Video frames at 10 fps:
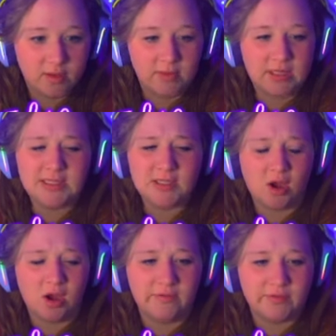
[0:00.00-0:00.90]
That's
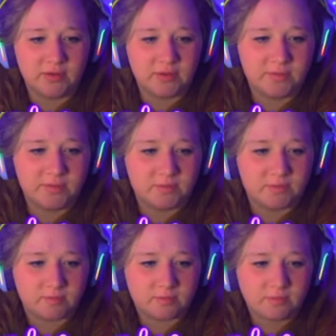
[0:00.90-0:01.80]
awful.
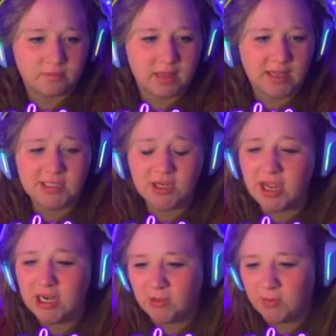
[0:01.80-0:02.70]
Is there
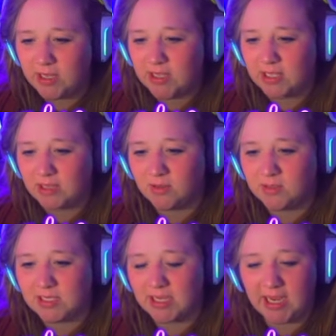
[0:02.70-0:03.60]
any way like there was
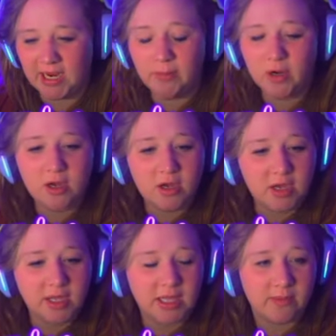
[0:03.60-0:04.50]
a camera
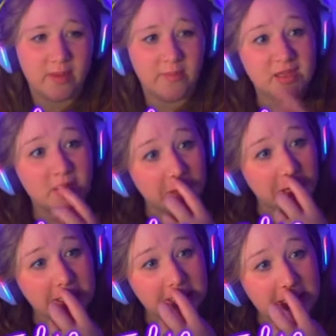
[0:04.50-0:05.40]
on, like maybe in the
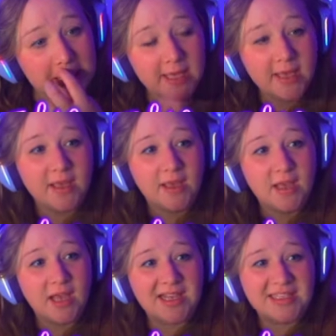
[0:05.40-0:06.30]
parking lot,
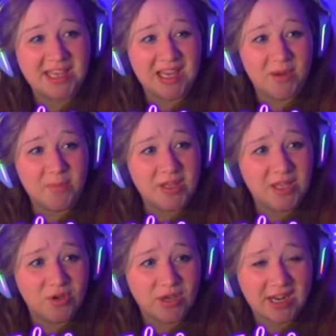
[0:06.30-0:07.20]
has a camera that
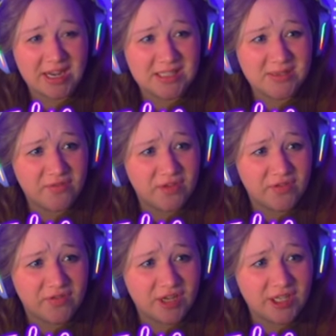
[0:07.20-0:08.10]
you could ask them for the
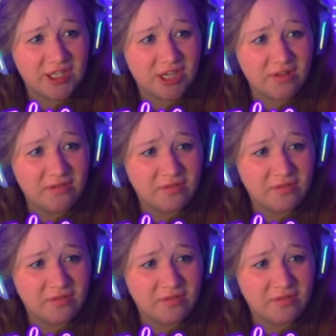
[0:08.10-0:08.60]
footage of?